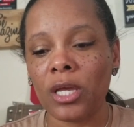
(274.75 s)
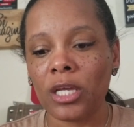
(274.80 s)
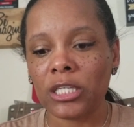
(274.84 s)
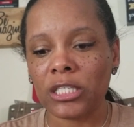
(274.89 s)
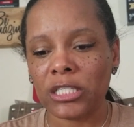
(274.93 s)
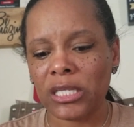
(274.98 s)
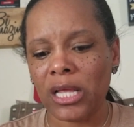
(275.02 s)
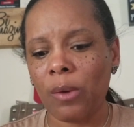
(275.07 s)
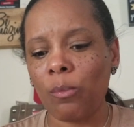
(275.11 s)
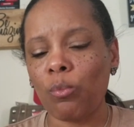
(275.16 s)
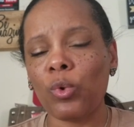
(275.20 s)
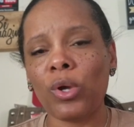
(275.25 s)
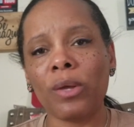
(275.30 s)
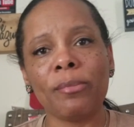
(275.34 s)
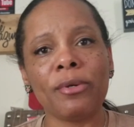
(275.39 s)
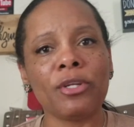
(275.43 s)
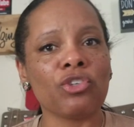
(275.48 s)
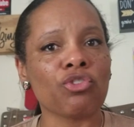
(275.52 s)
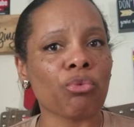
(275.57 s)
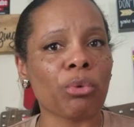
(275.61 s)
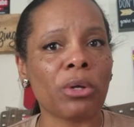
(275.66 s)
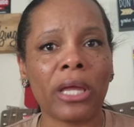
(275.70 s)
Some
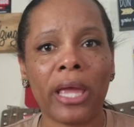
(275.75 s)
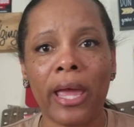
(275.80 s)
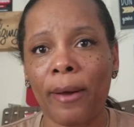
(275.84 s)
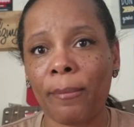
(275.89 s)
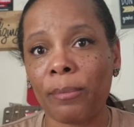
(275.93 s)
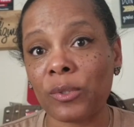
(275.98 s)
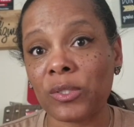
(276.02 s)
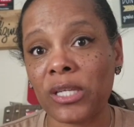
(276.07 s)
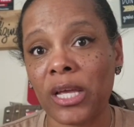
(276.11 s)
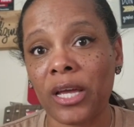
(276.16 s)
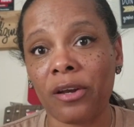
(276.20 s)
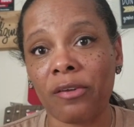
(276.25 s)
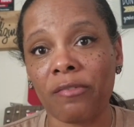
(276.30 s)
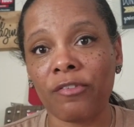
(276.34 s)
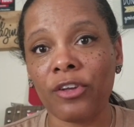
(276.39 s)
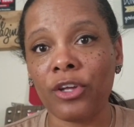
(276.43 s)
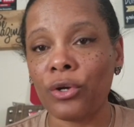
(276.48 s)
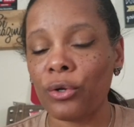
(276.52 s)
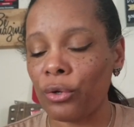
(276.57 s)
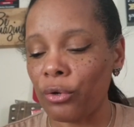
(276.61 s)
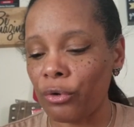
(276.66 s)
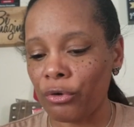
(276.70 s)
women drink apple cider
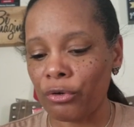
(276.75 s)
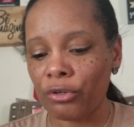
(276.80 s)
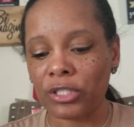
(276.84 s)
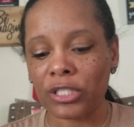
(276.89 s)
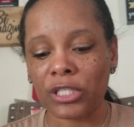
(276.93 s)
vinegar.